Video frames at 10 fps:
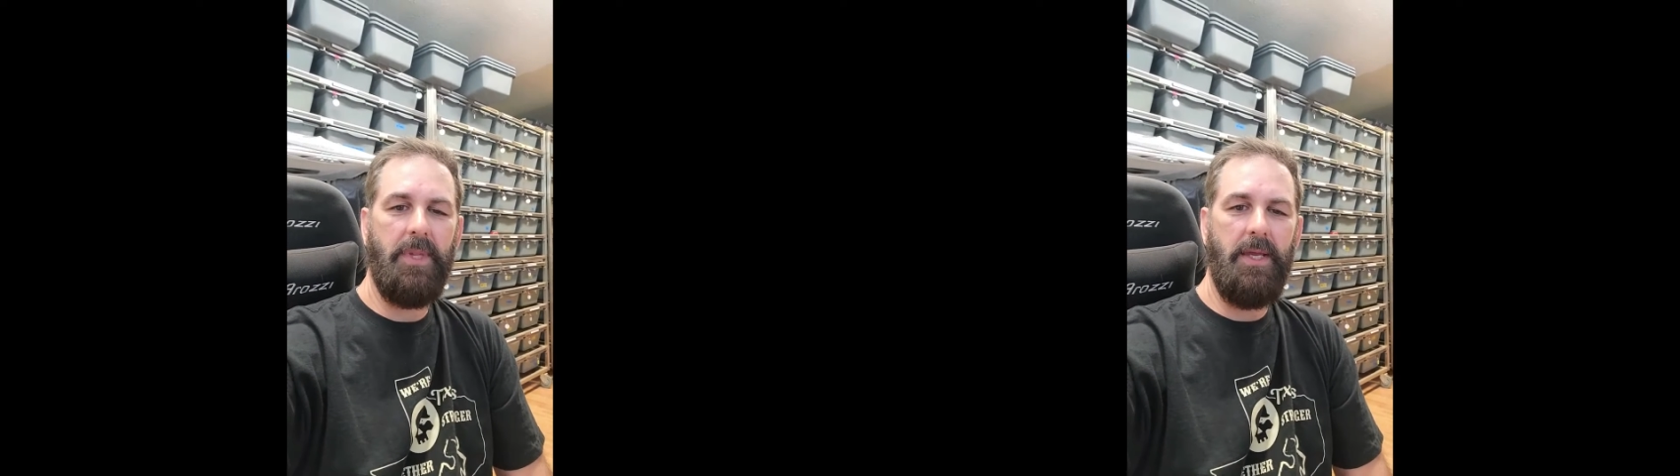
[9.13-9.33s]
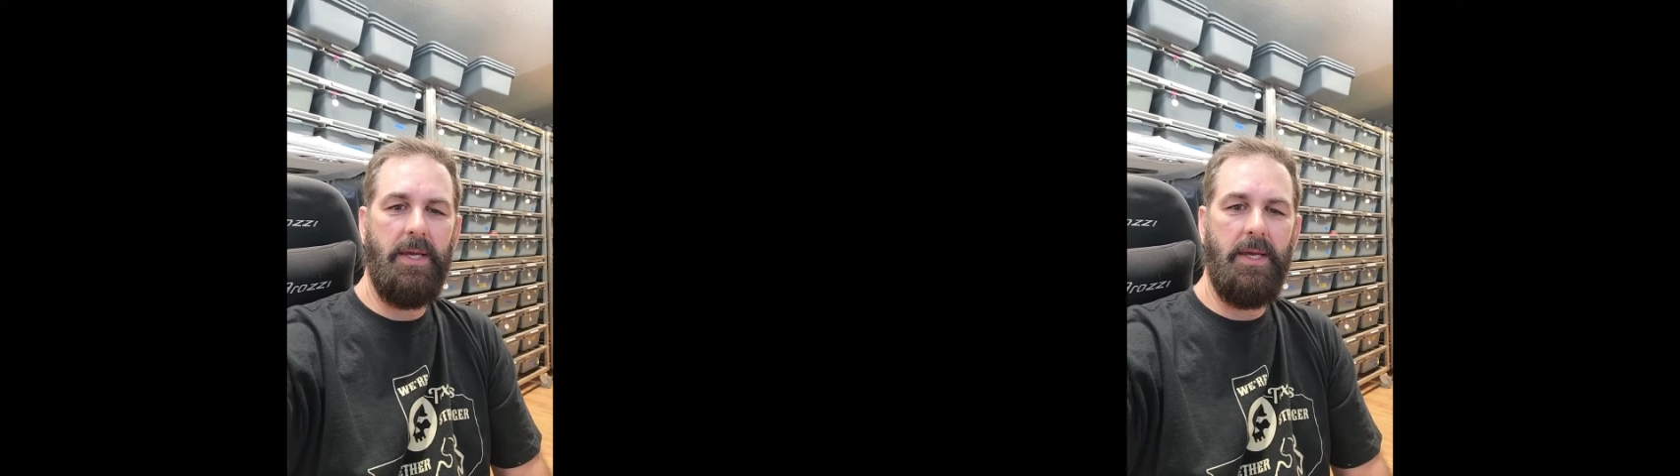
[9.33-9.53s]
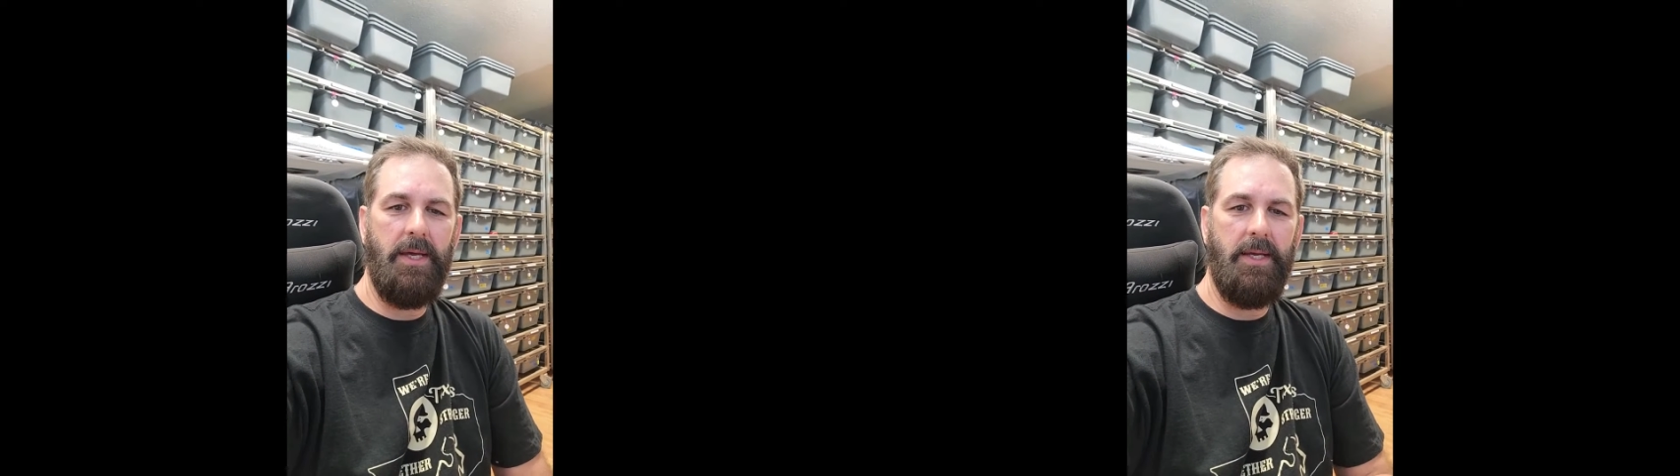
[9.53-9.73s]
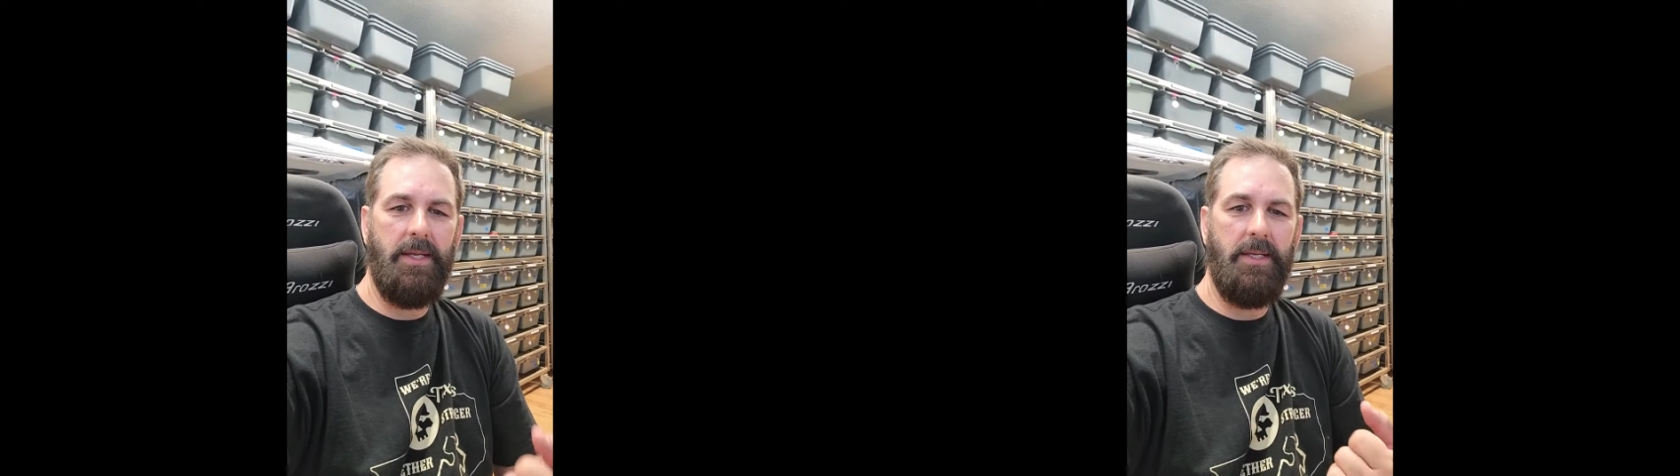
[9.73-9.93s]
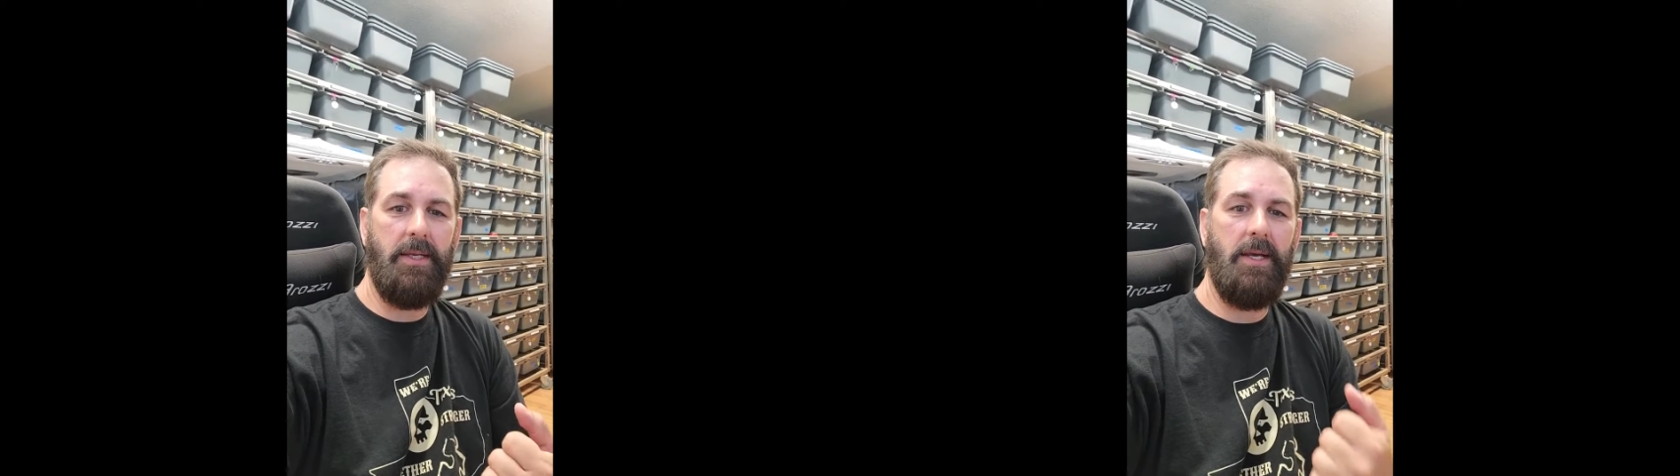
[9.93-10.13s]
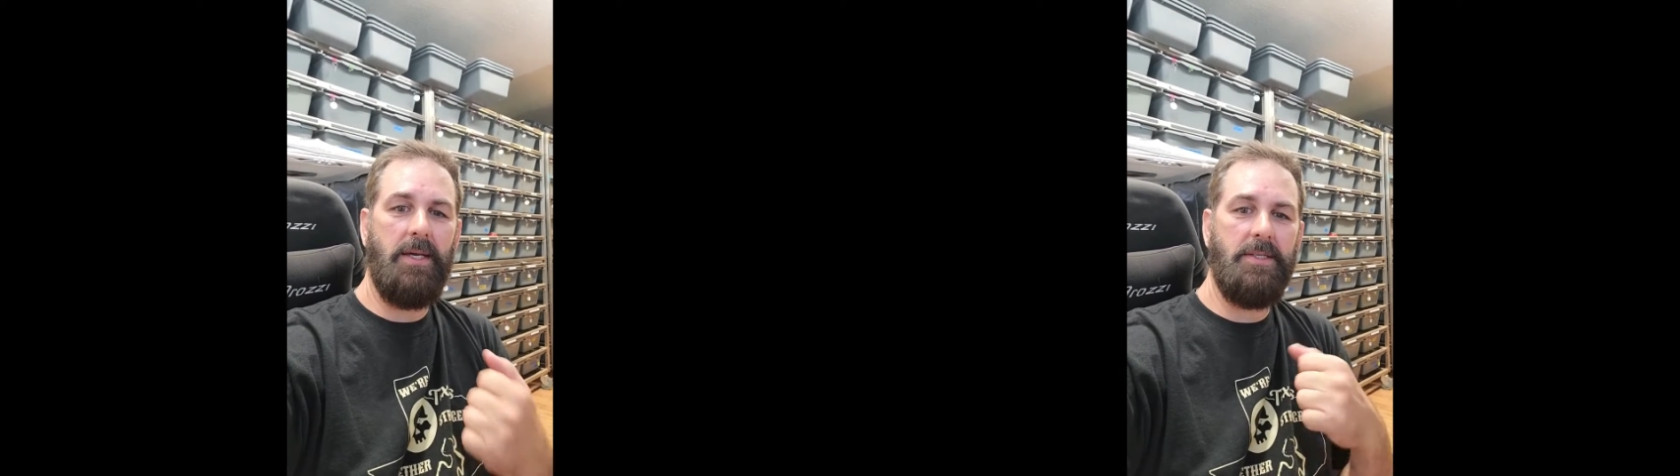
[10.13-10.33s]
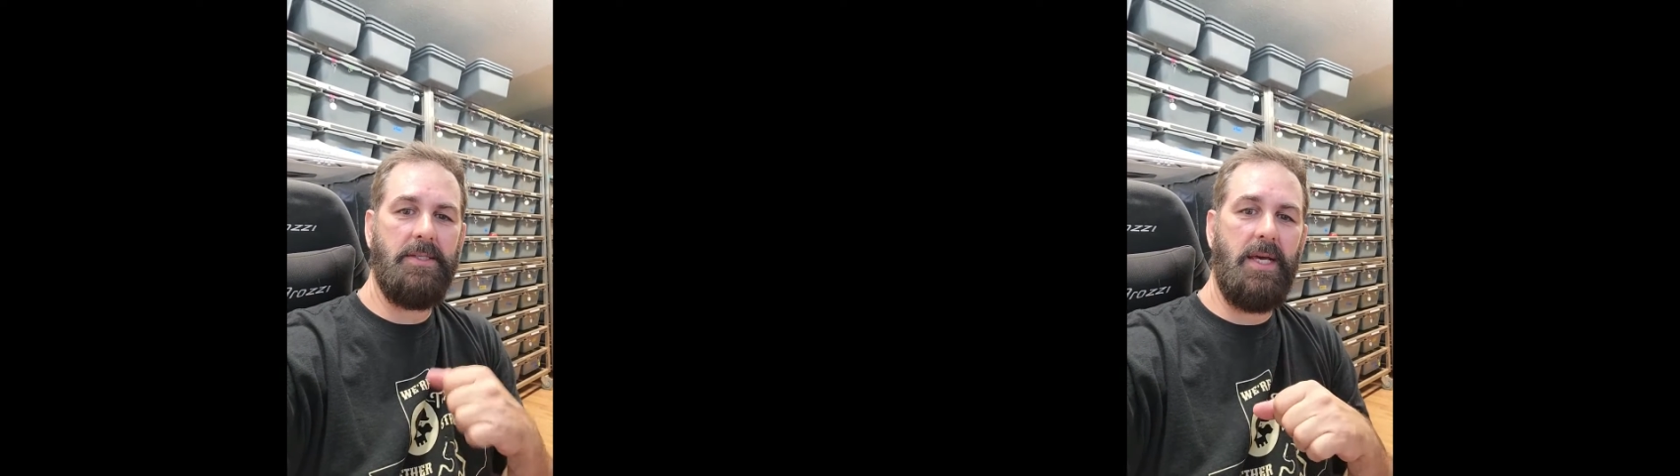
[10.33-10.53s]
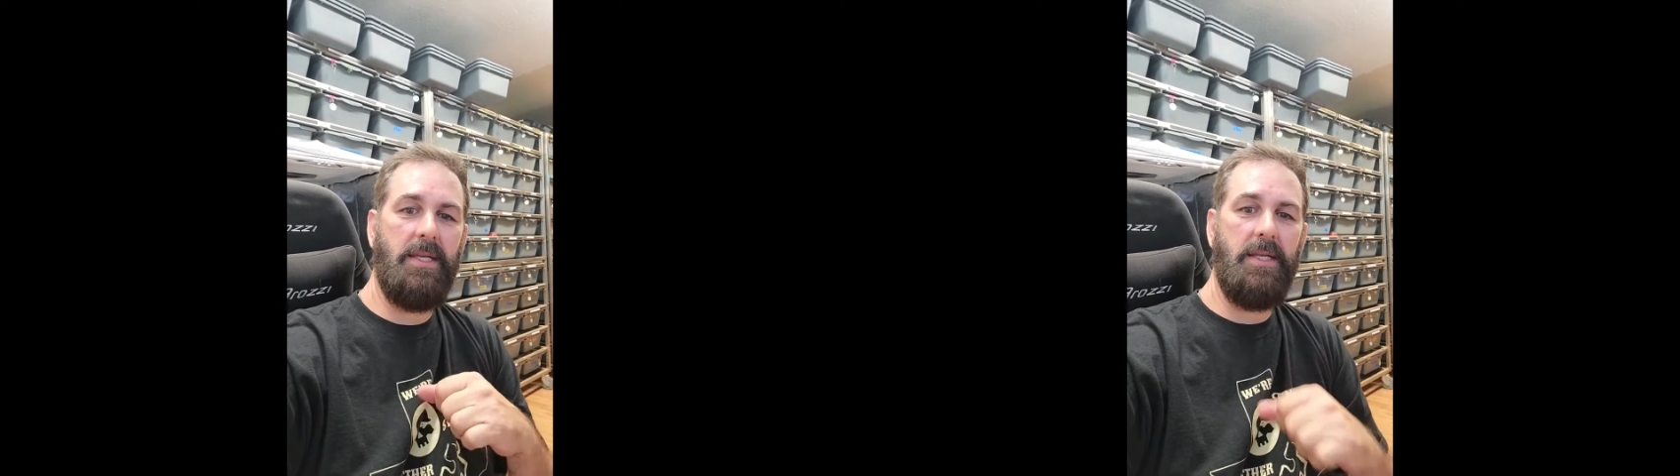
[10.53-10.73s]
And I
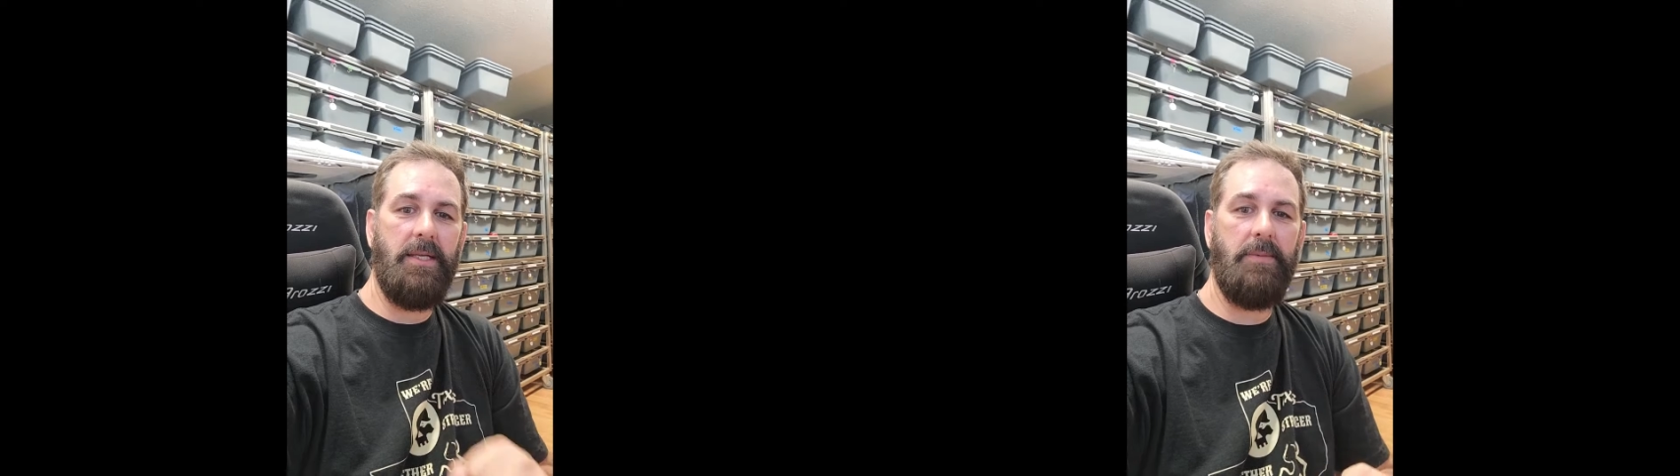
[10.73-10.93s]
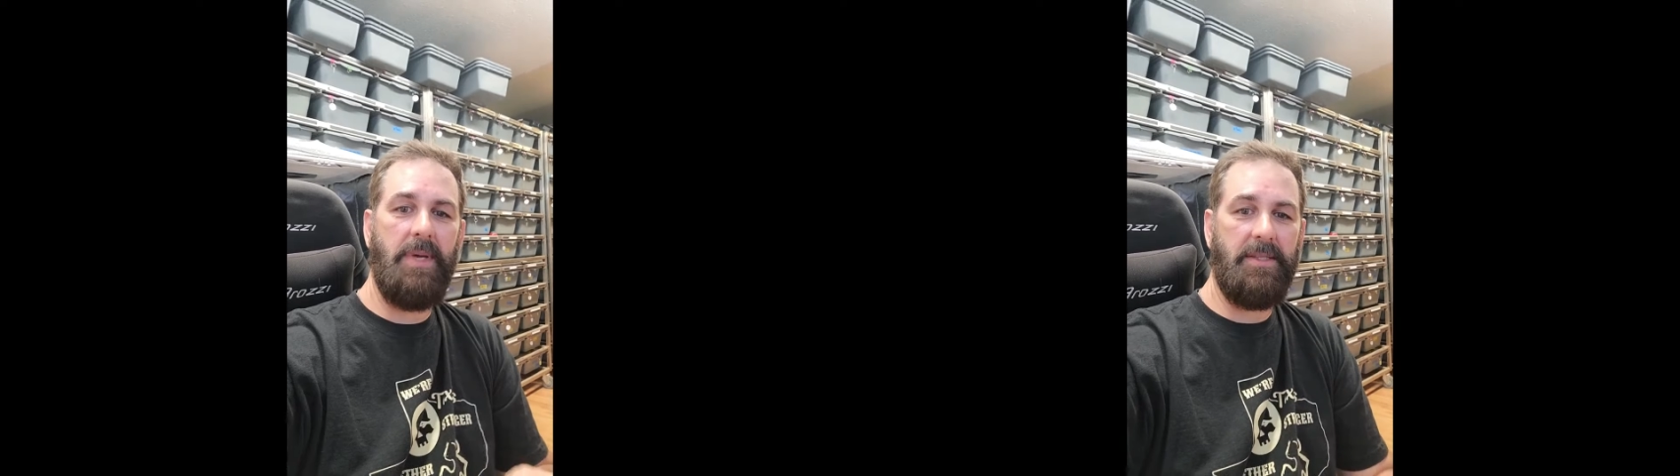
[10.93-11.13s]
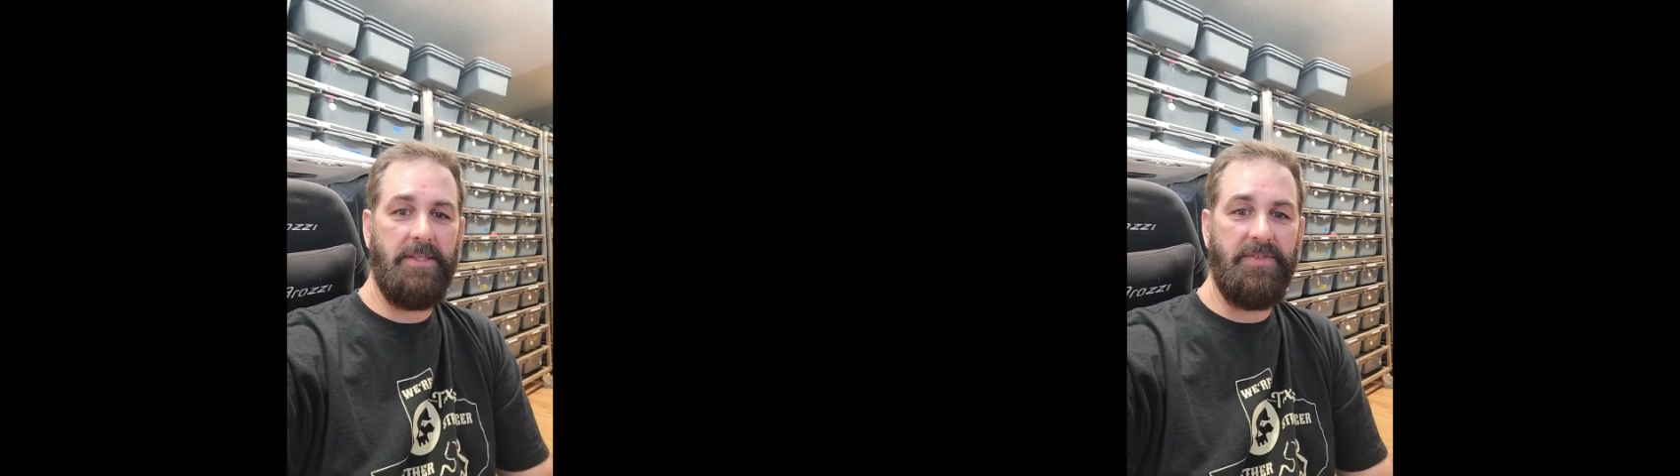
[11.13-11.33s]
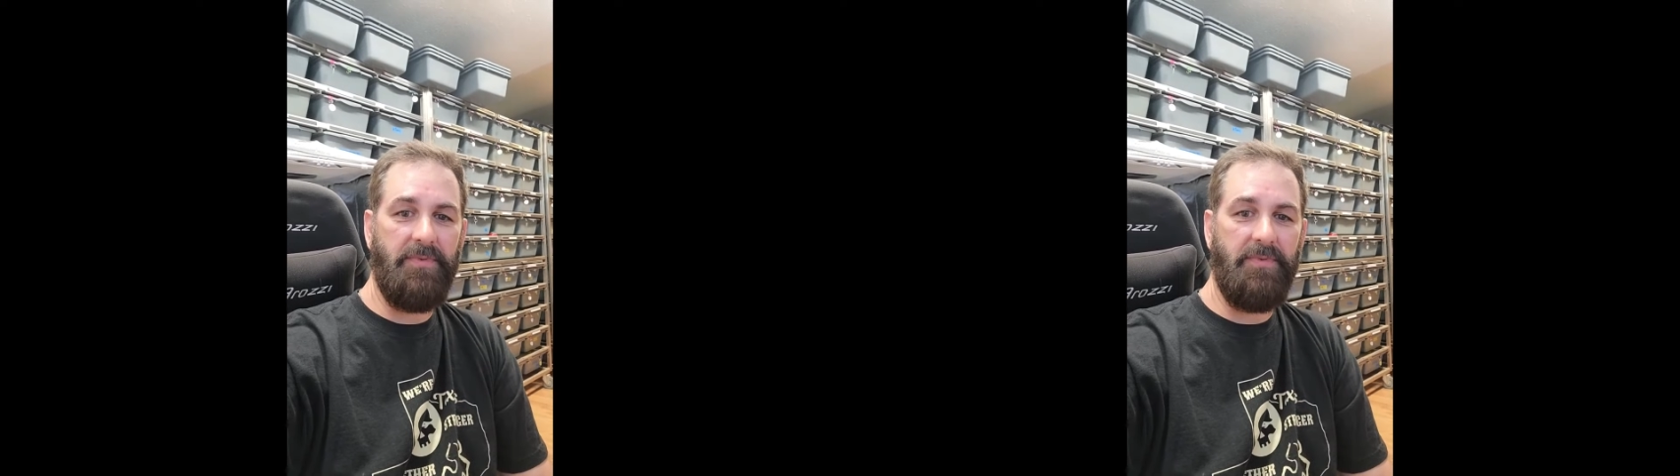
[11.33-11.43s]
needed to make this